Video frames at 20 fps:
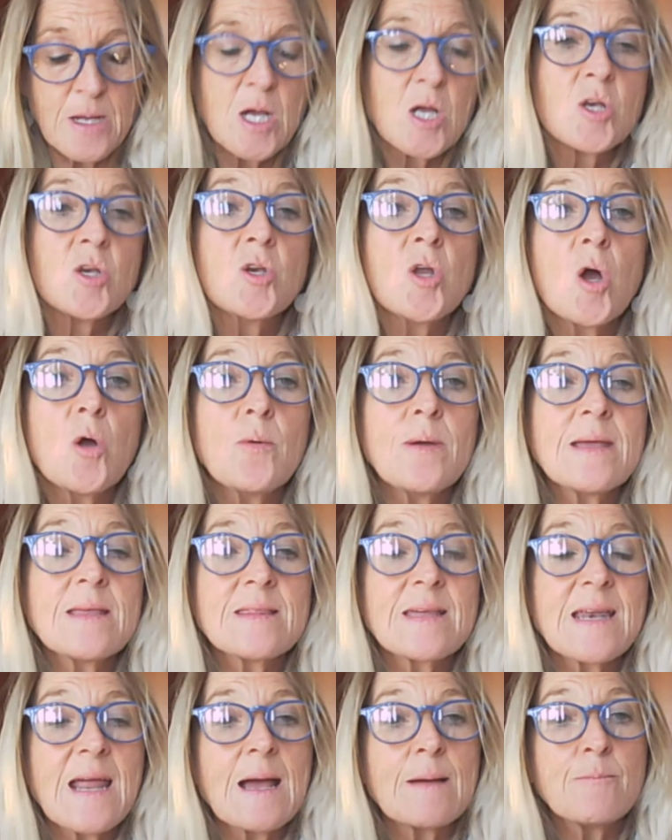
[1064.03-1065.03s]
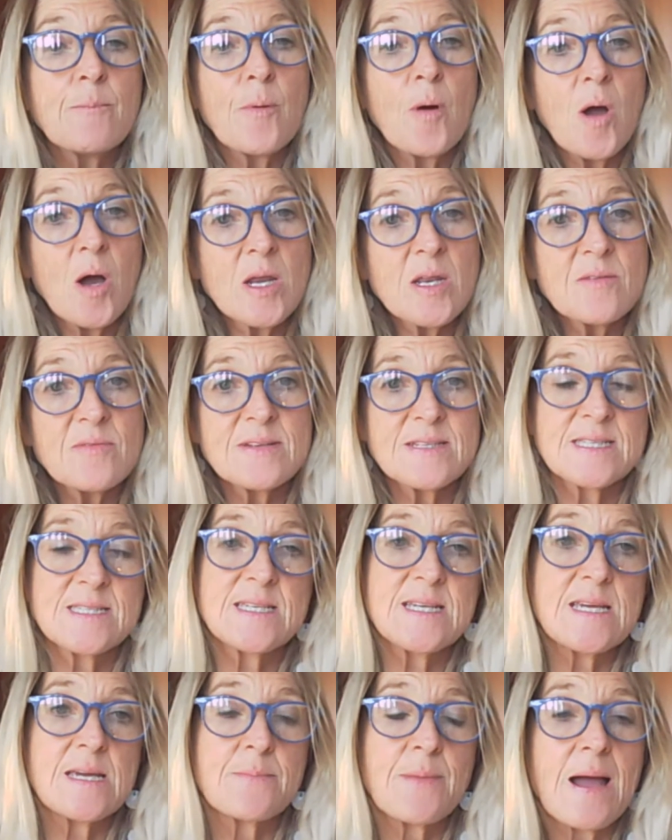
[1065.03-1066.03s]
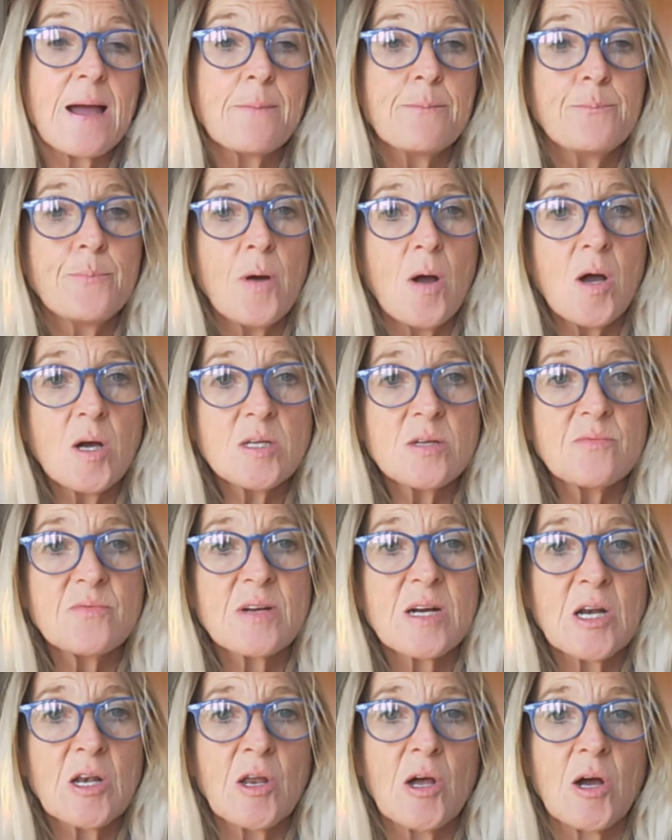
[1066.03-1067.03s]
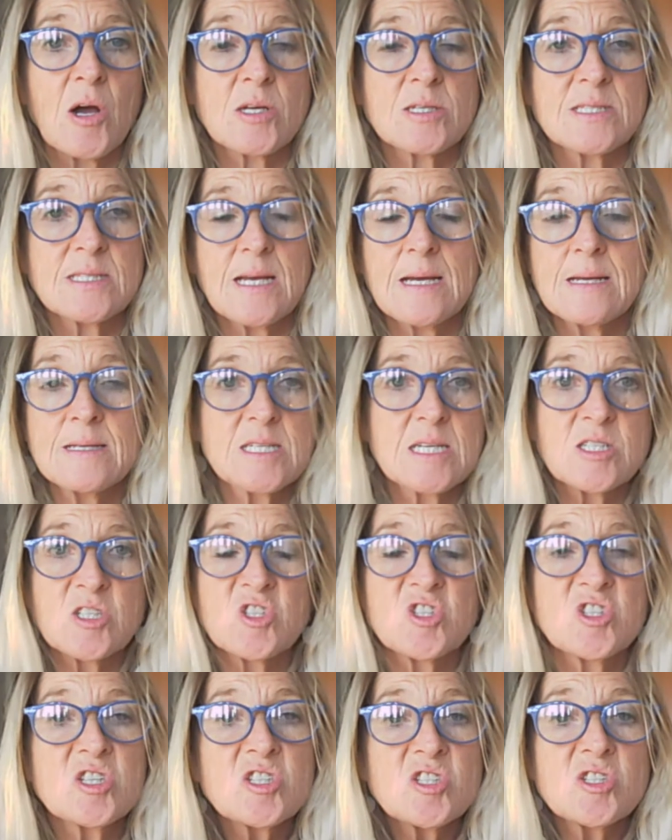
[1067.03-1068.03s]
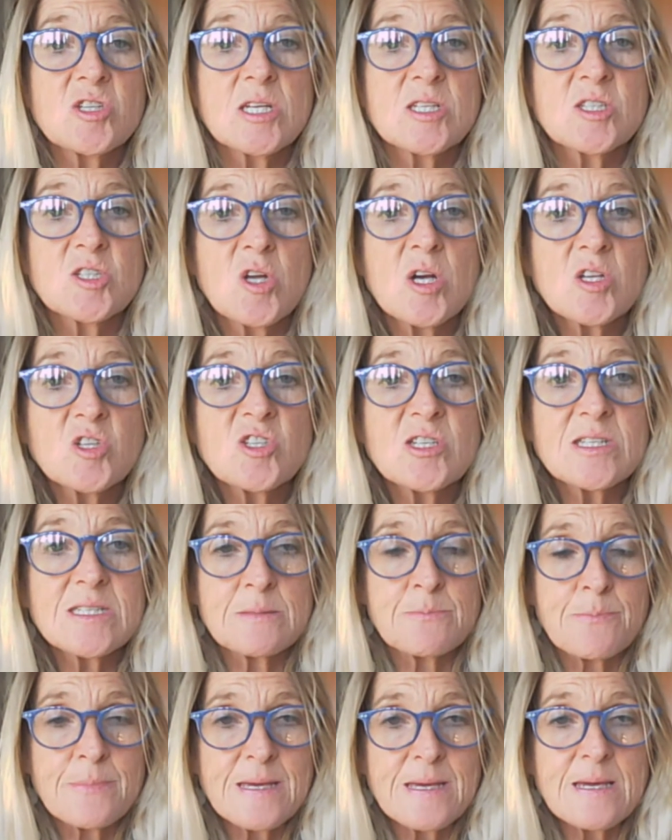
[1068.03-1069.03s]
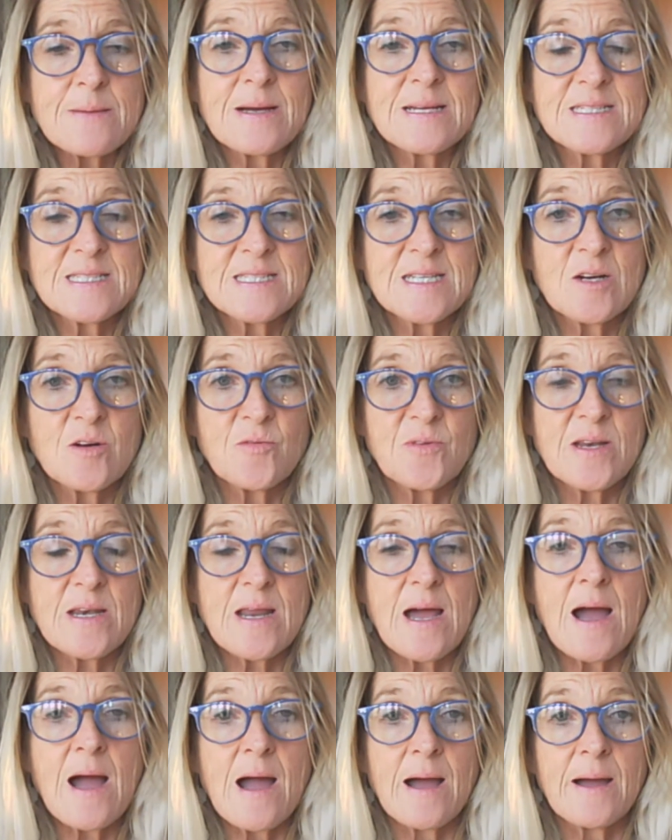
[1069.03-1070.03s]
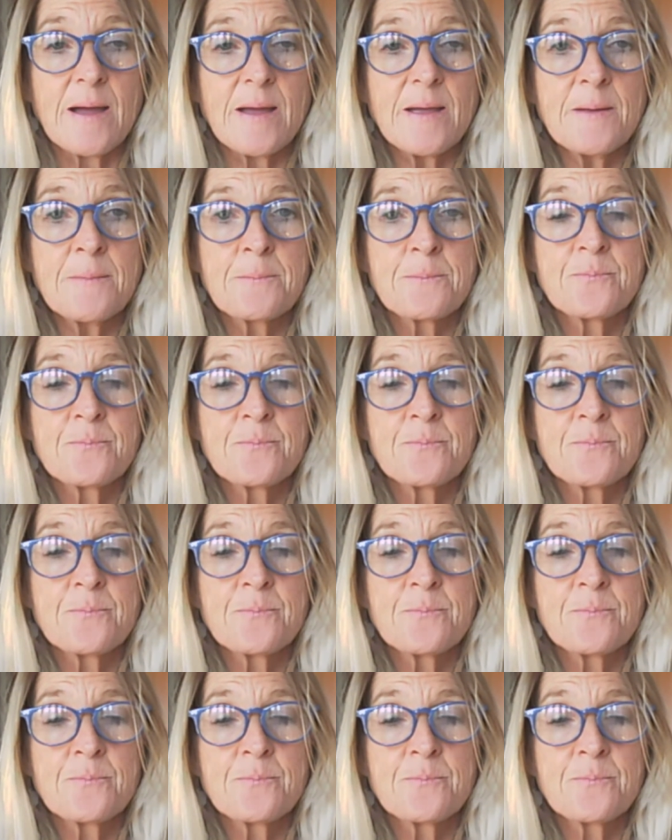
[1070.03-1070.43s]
knowing that I'm part of a team, I'm part of a class. It's not just me, myself, and I.